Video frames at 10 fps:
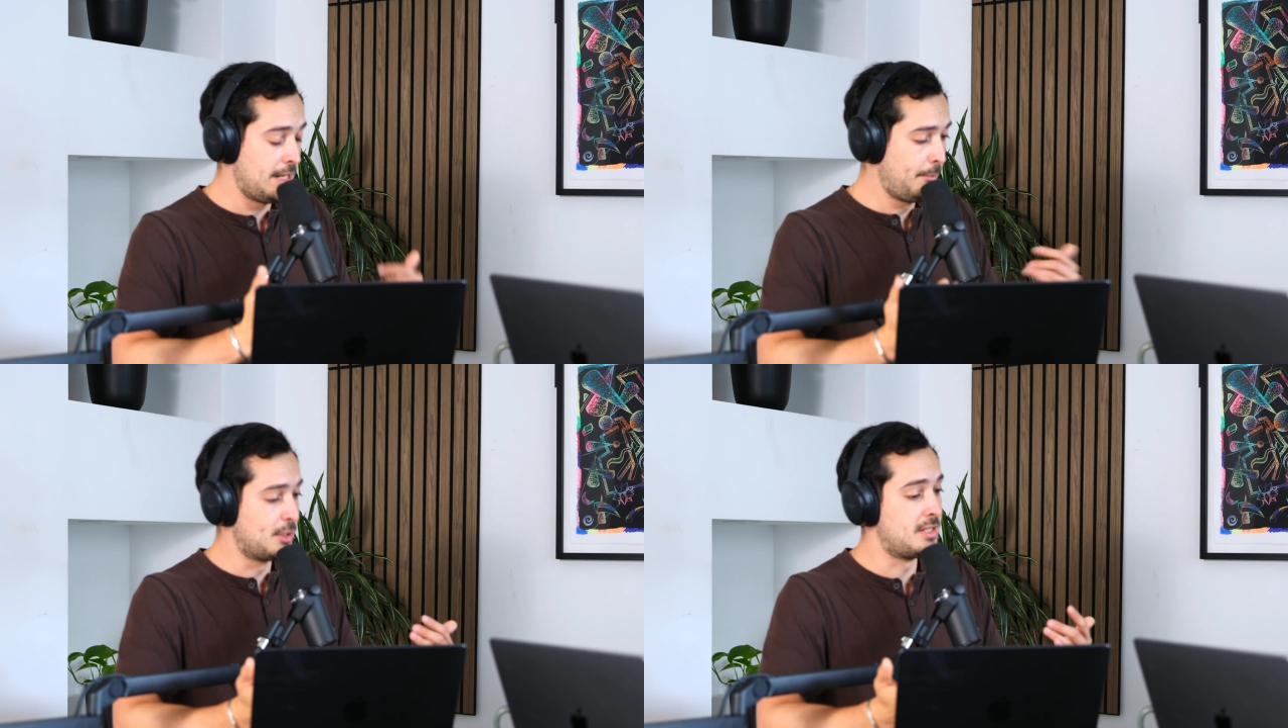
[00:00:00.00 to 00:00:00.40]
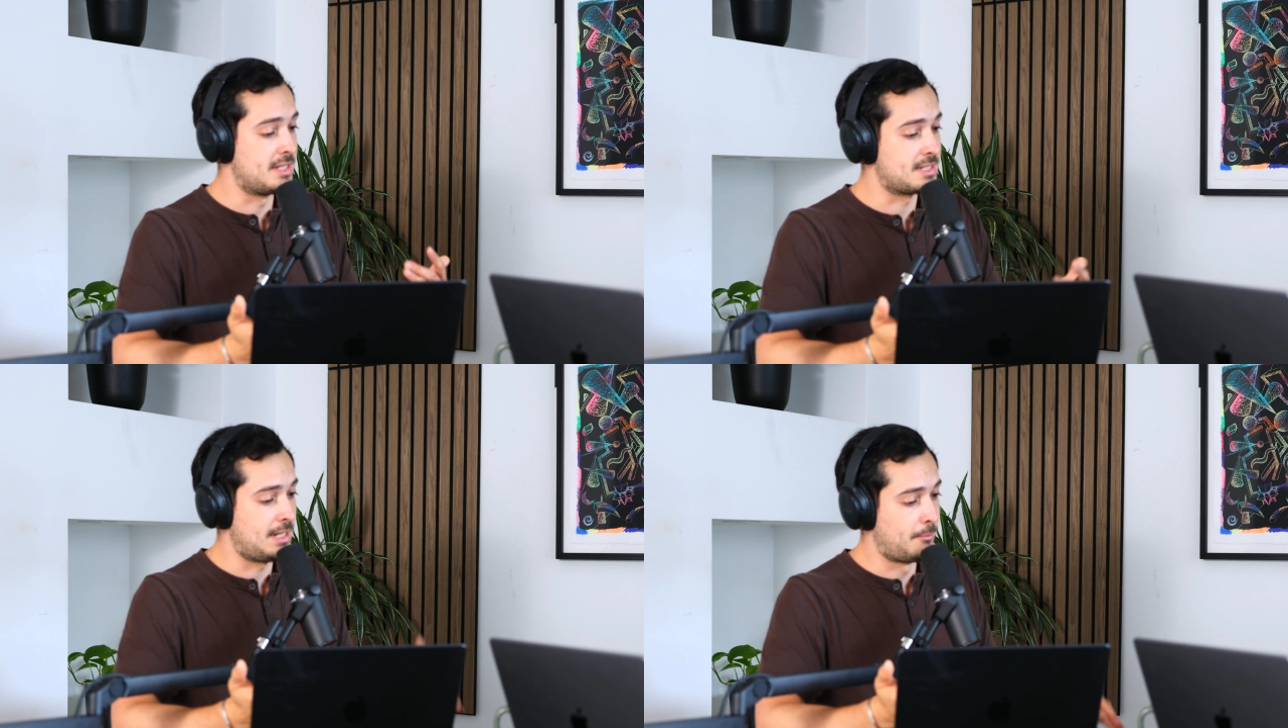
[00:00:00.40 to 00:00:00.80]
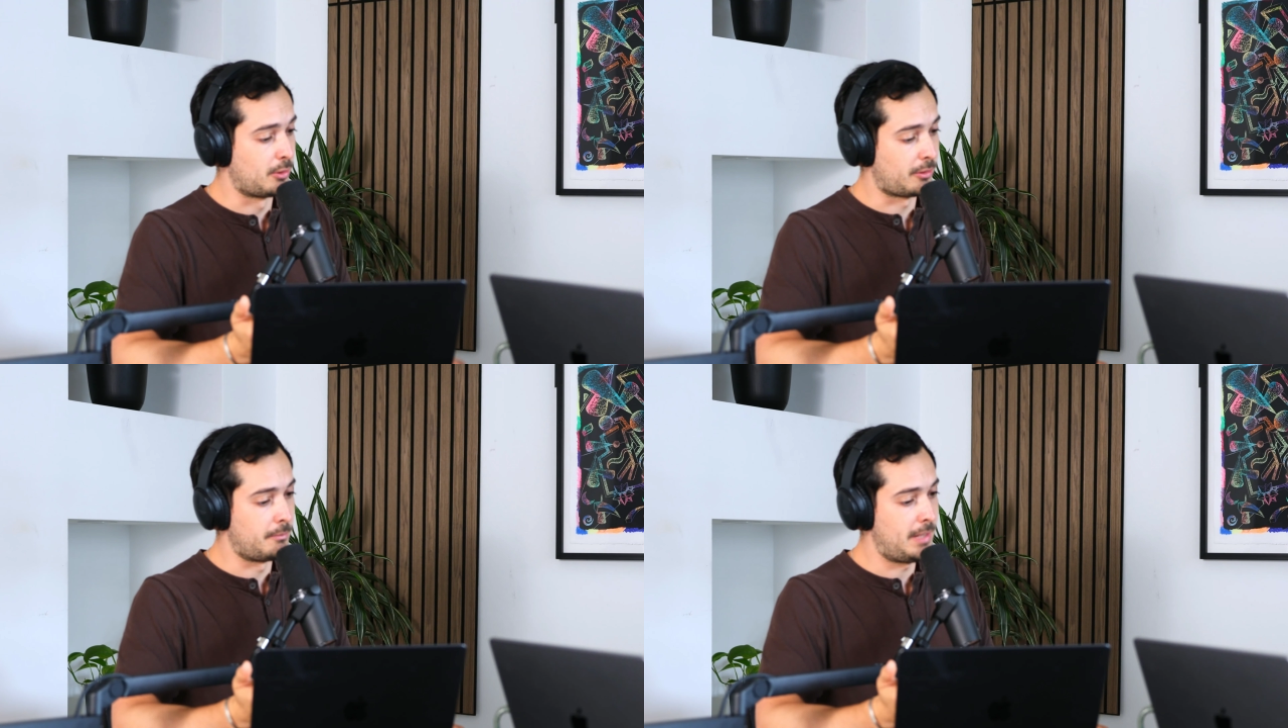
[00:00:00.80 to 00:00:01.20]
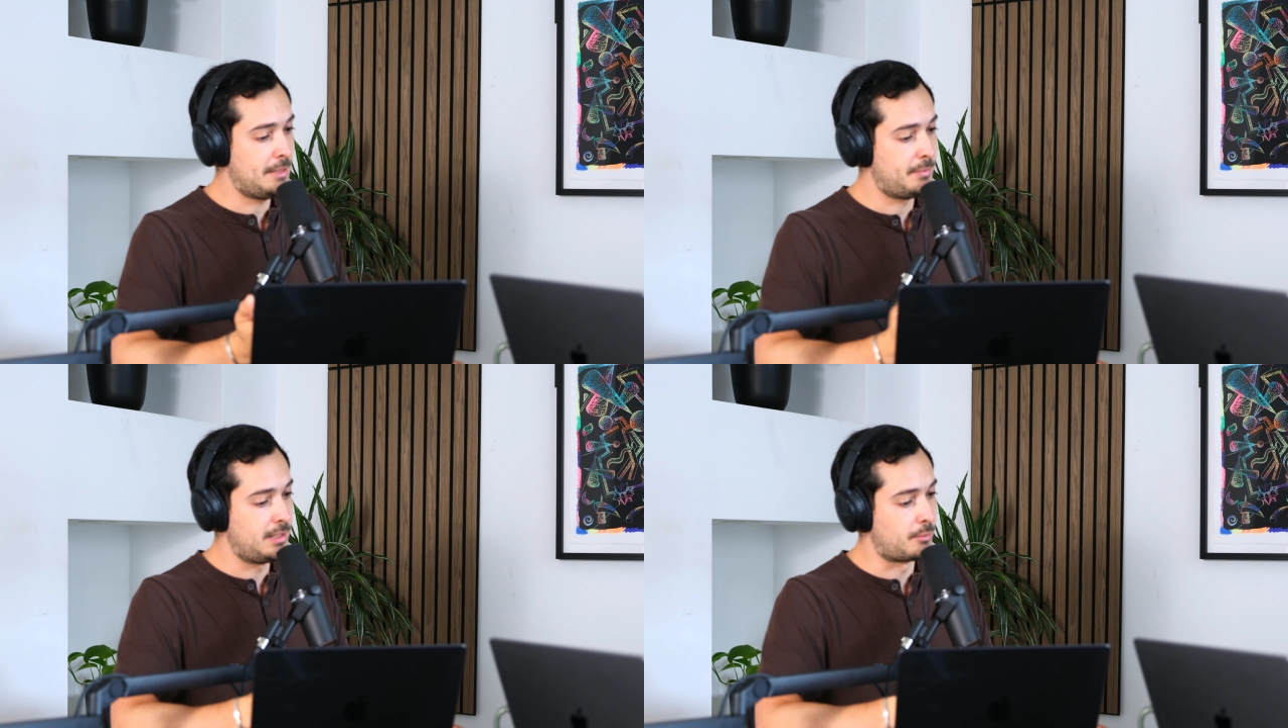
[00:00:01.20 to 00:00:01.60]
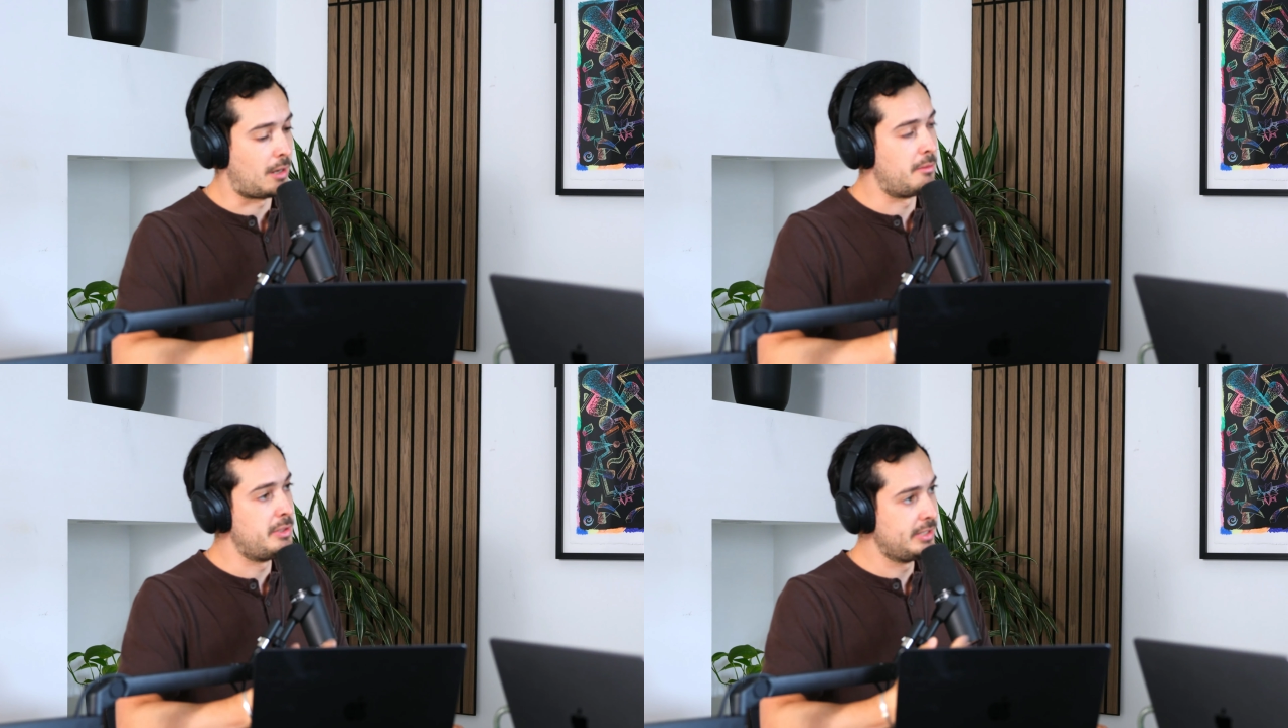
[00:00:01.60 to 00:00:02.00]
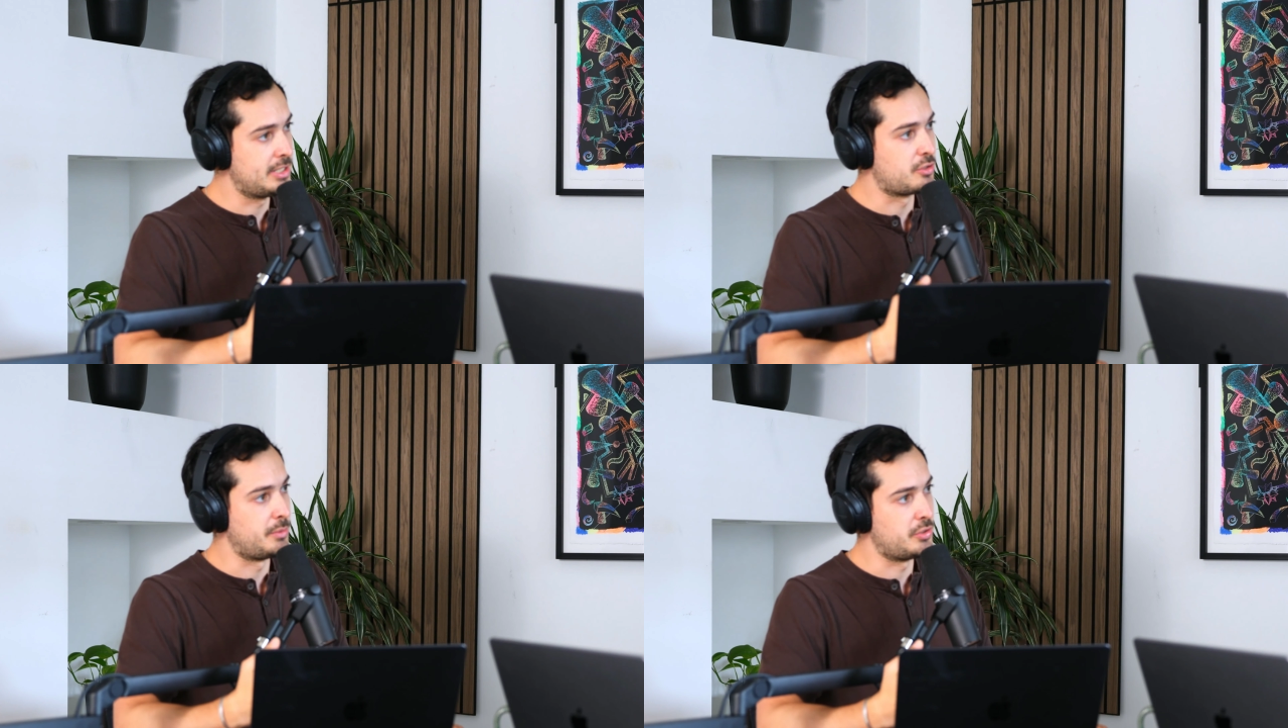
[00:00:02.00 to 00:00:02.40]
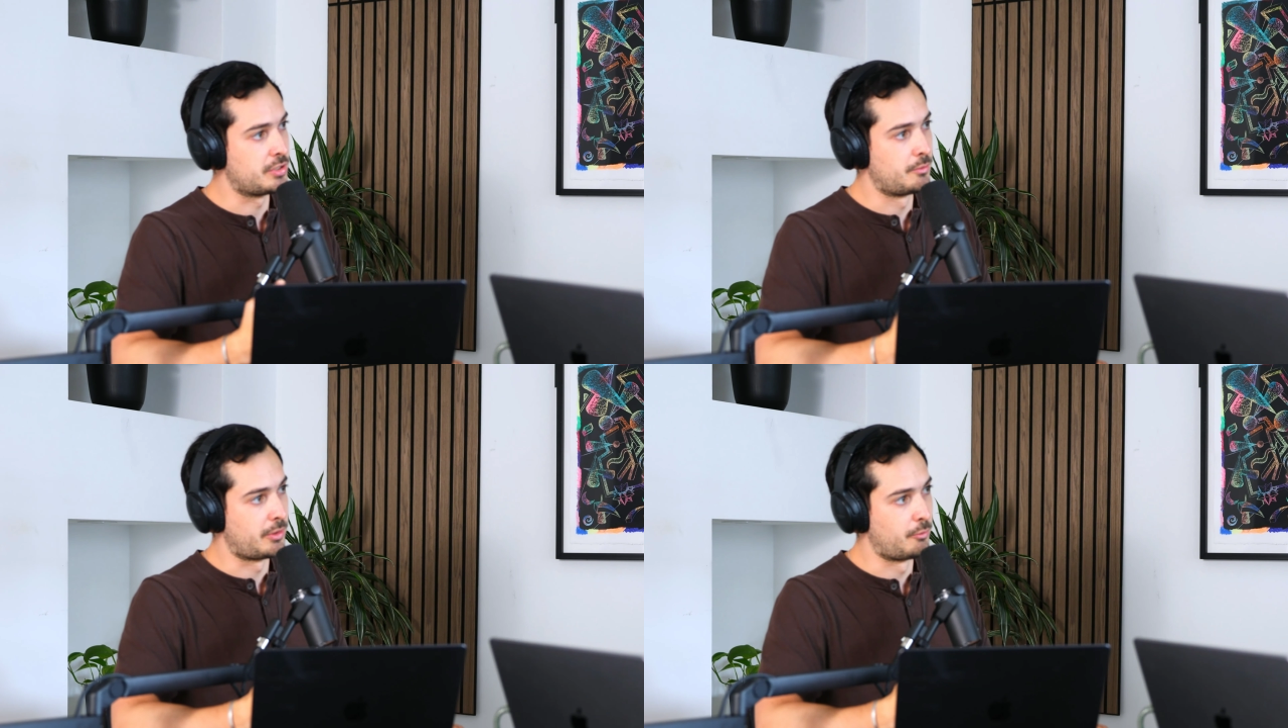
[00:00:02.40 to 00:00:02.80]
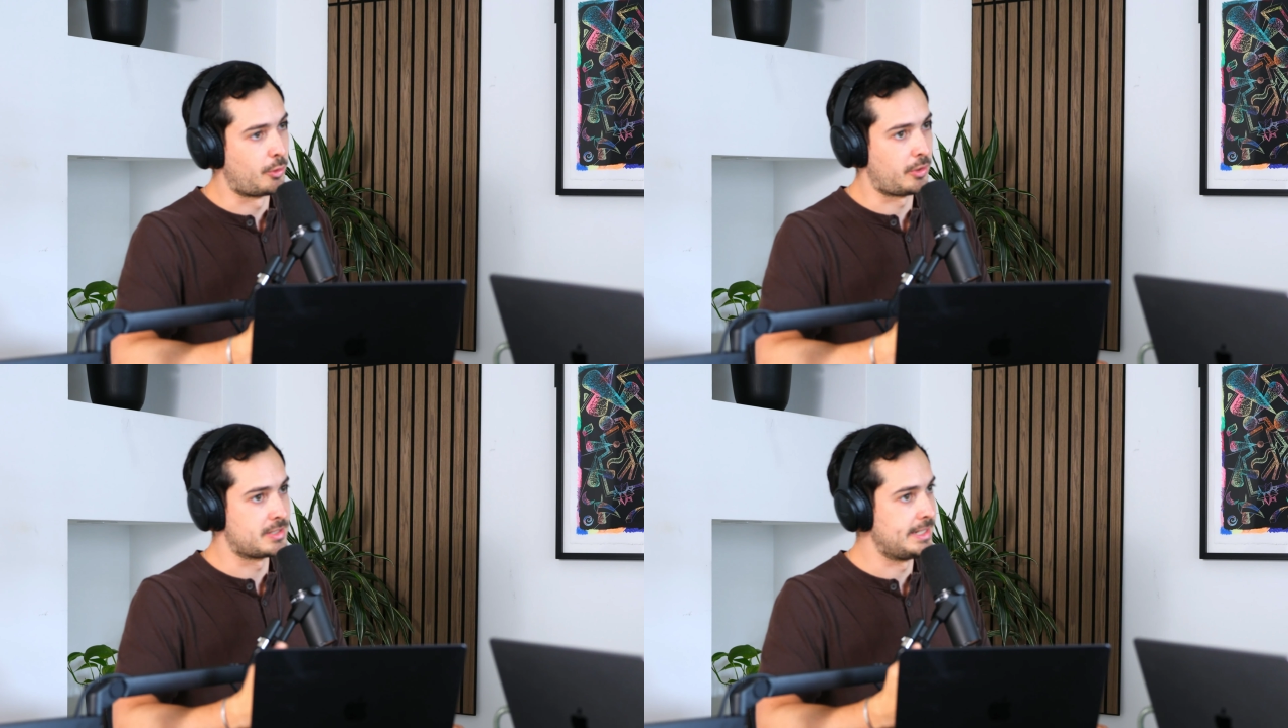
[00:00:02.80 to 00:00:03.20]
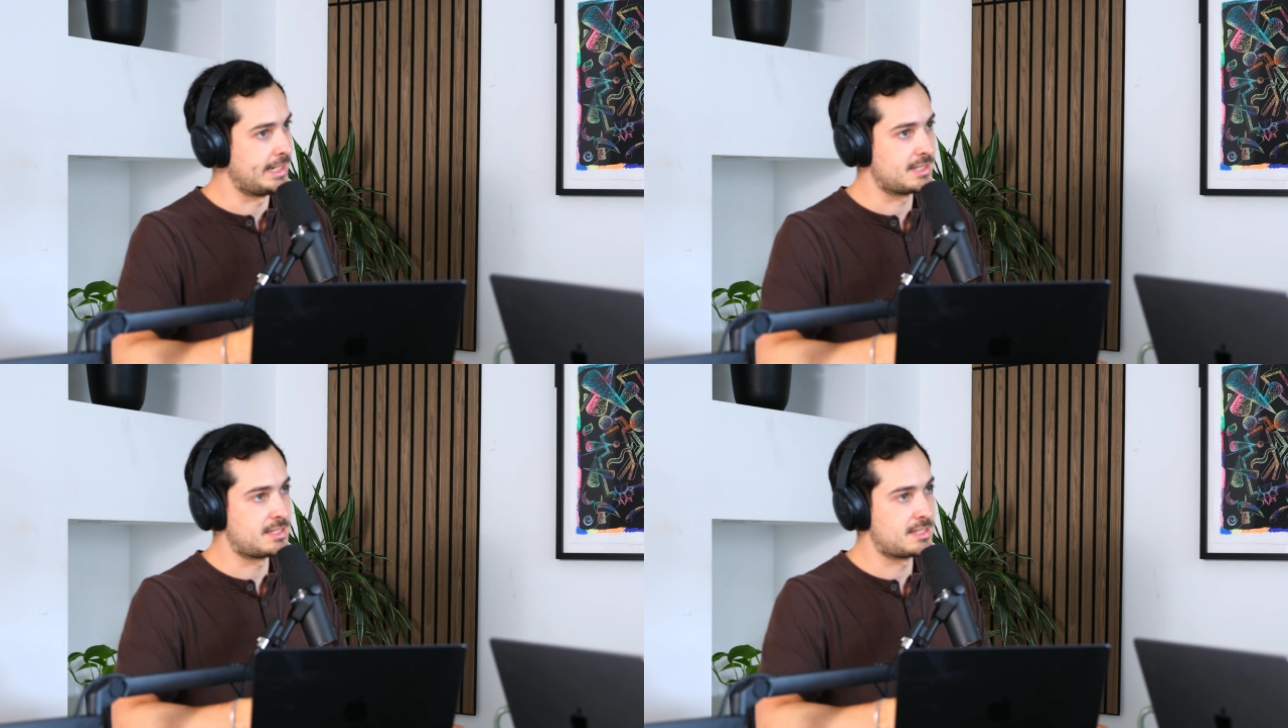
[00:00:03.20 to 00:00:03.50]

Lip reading: input to the sampler might be a probability distribution where words like